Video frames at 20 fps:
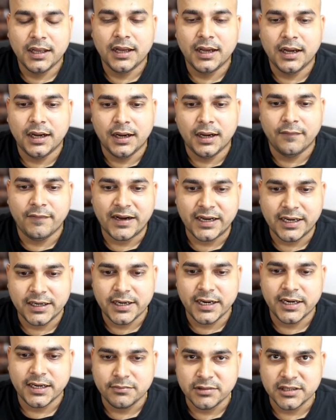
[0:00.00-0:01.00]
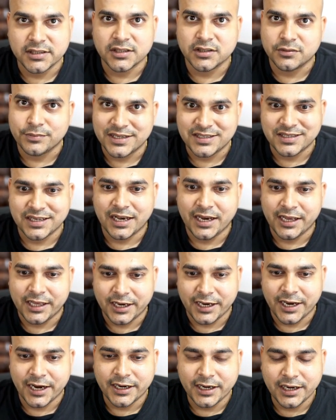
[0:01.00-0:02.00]
vector database is basically
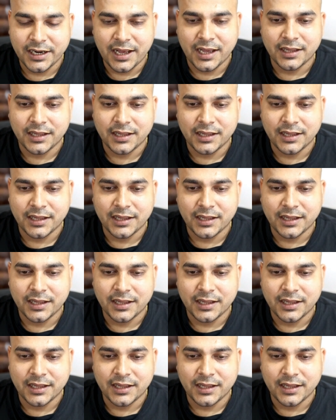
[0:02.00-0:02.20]
created.